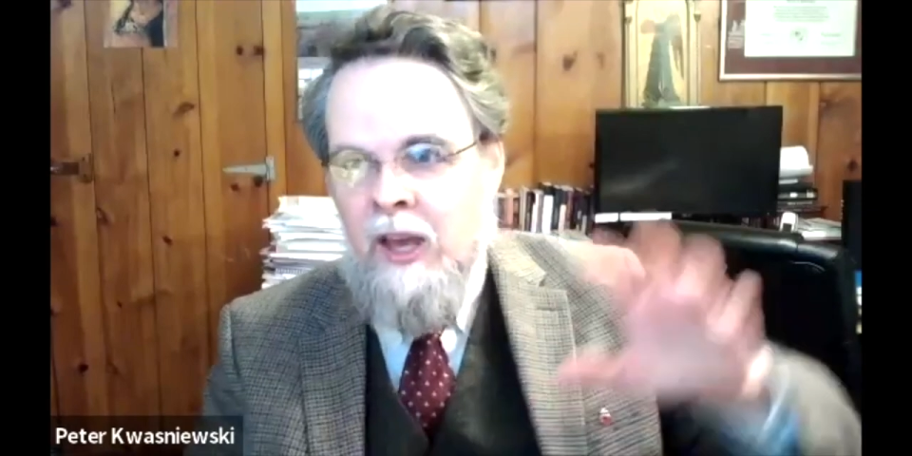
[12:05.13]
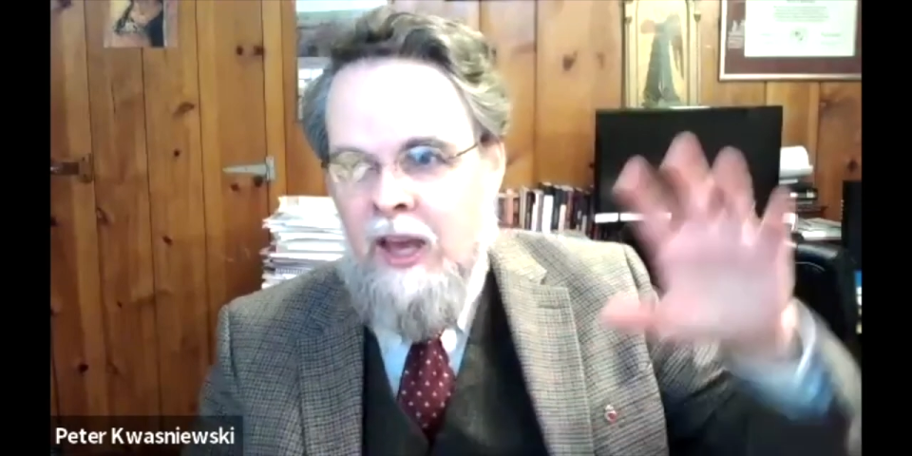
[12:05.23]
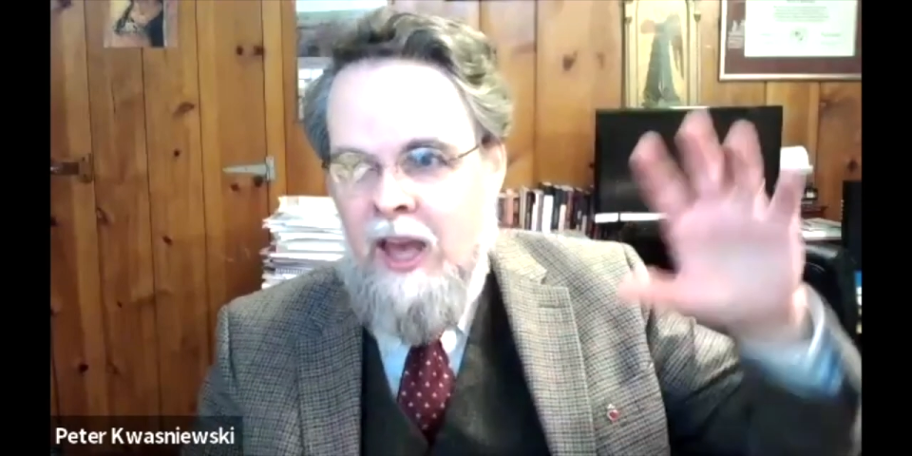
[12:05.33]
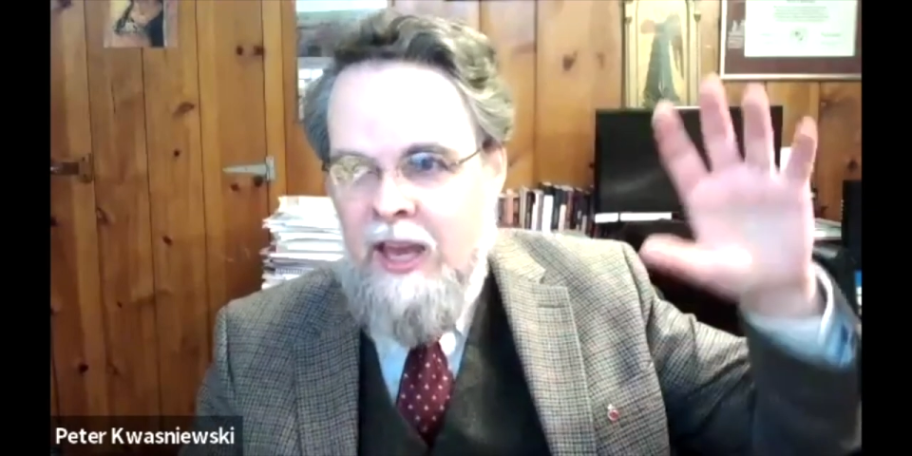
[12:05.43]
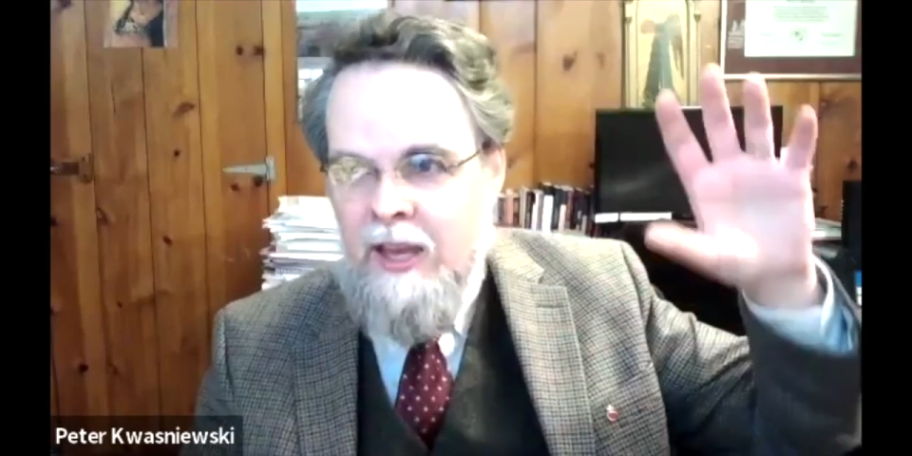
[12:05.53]

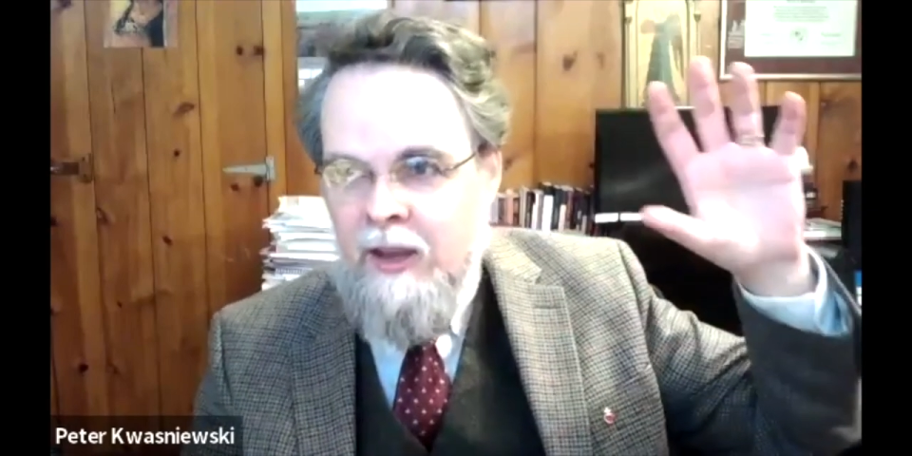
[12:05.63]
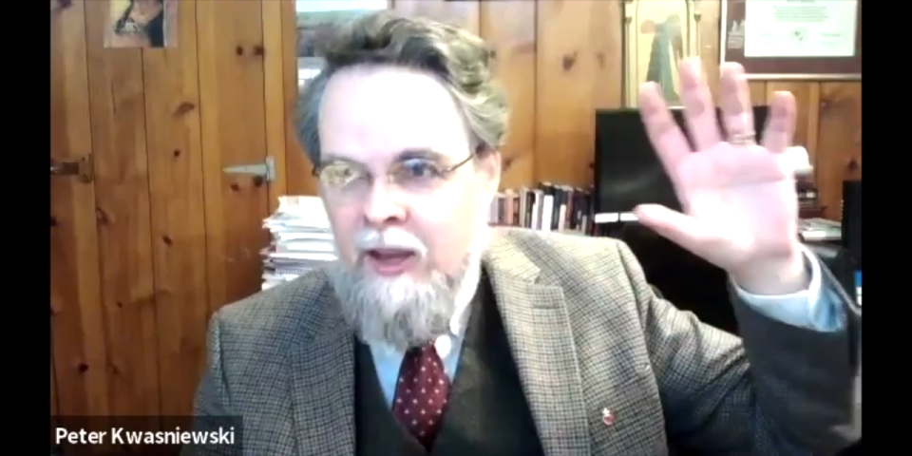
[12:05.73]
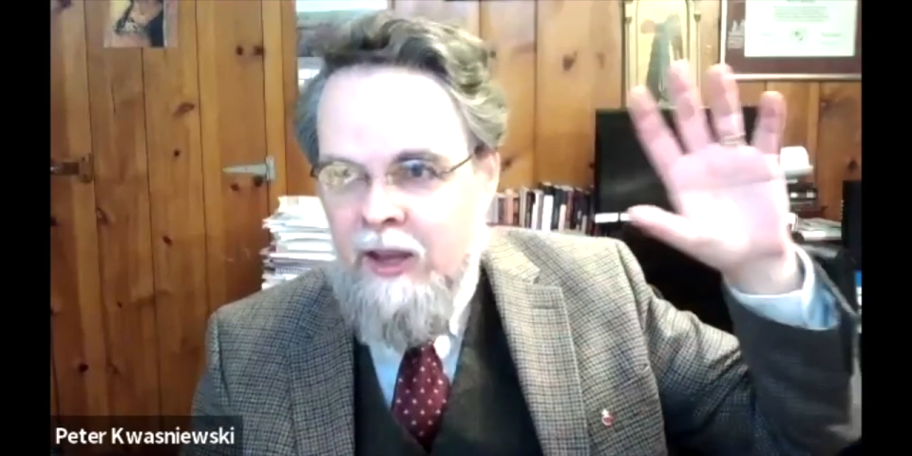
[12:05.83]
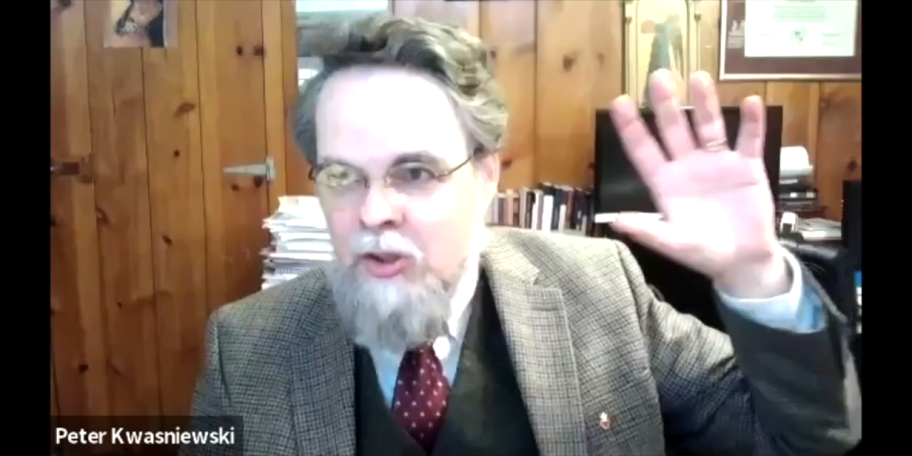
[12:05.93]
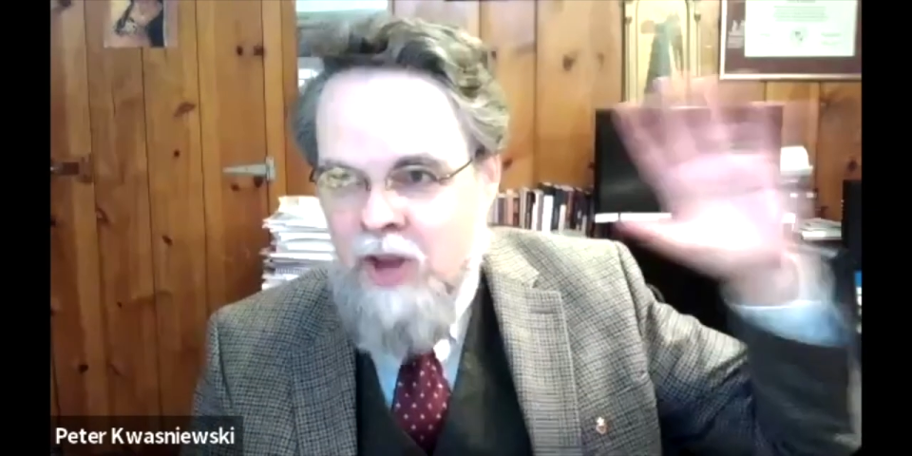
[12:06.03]
a
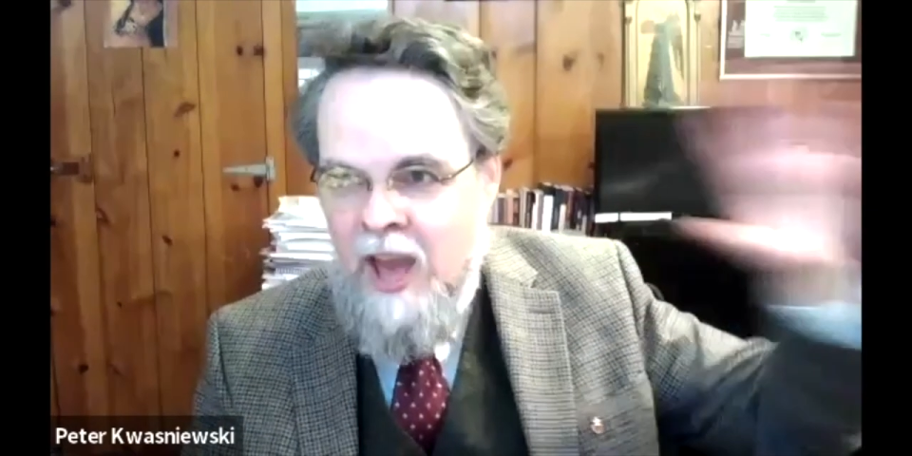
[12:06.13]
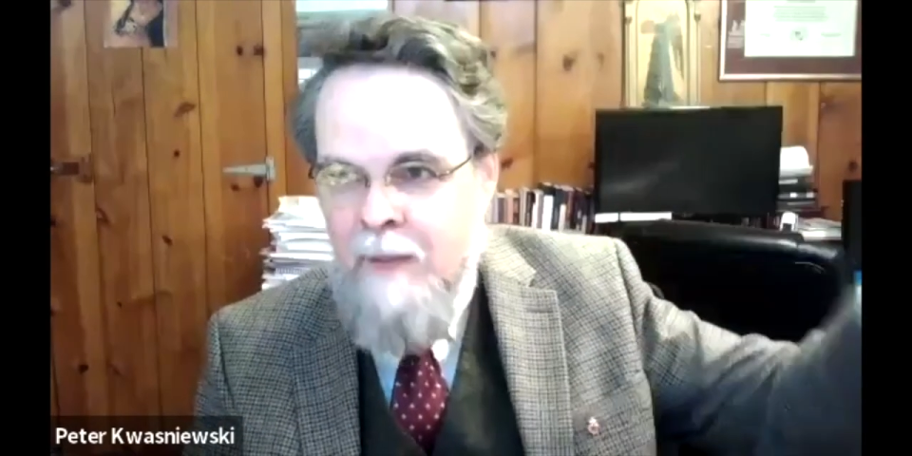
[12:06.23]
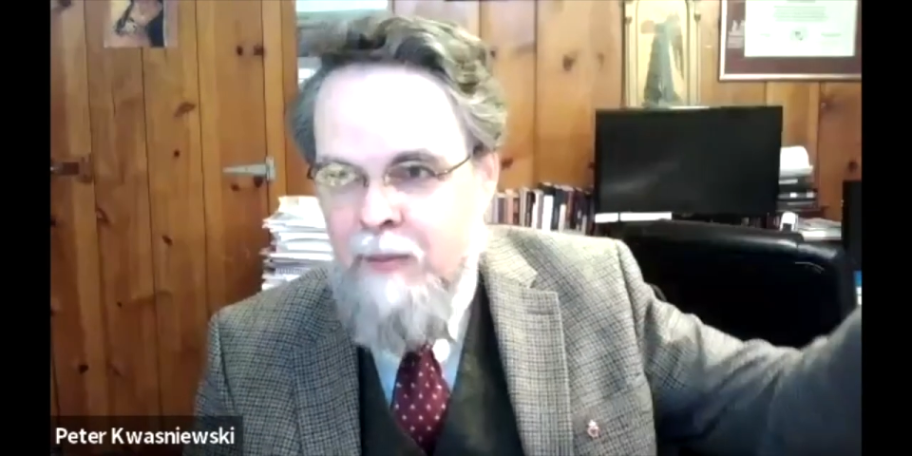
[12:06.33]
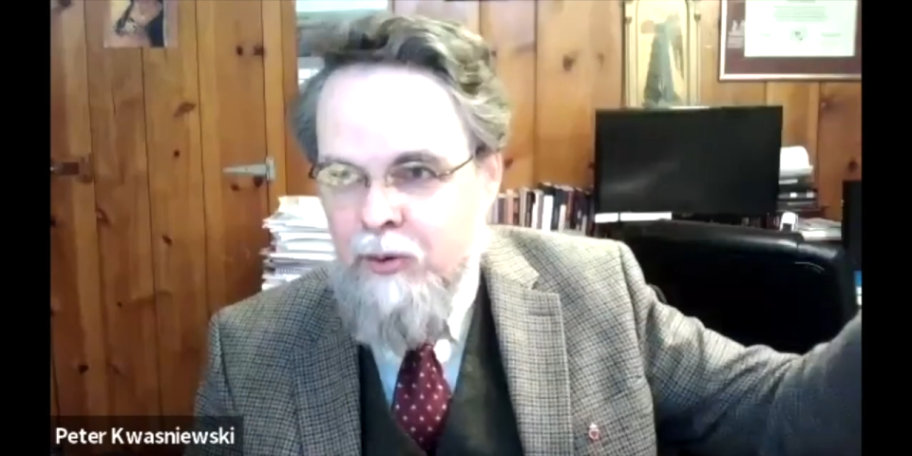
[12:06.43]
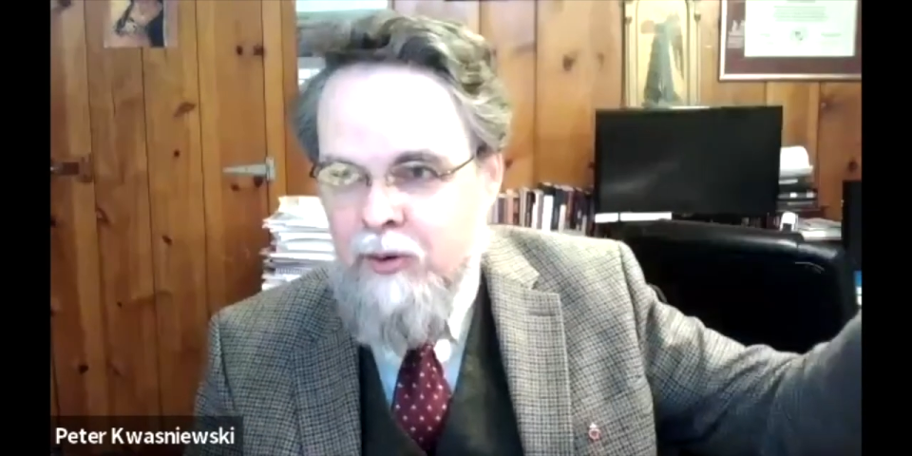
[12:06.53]

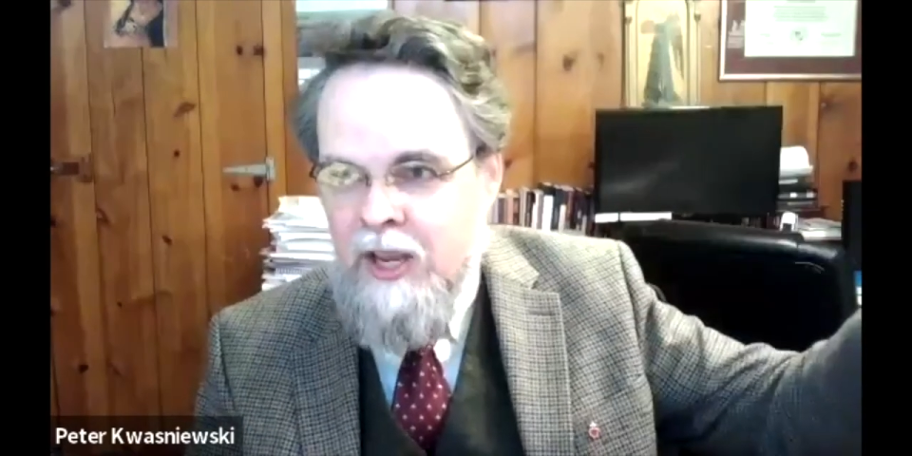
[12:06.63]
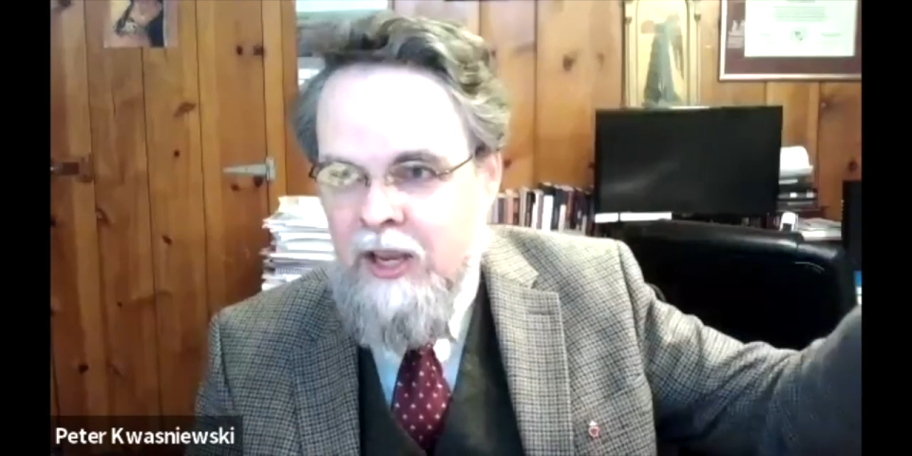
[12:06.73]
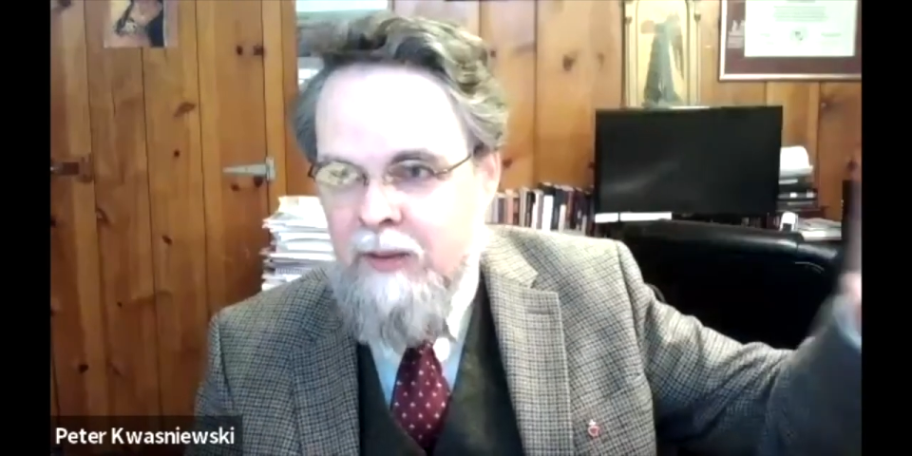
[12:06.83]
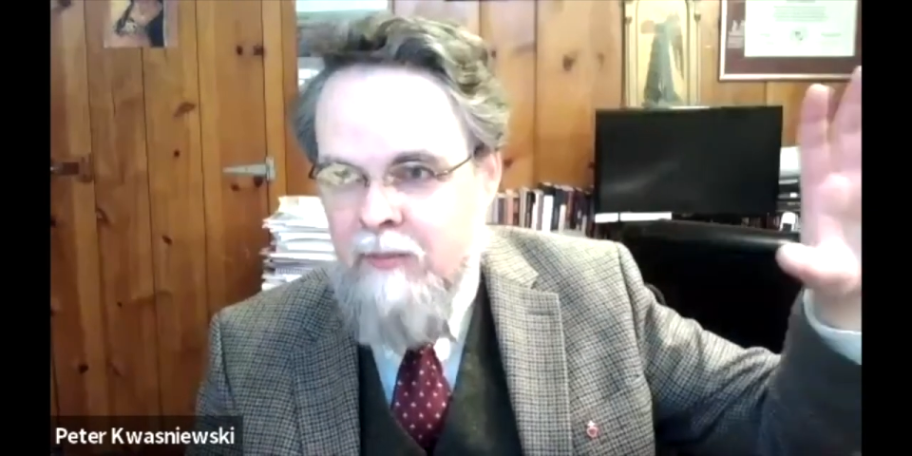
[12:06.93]
jamboree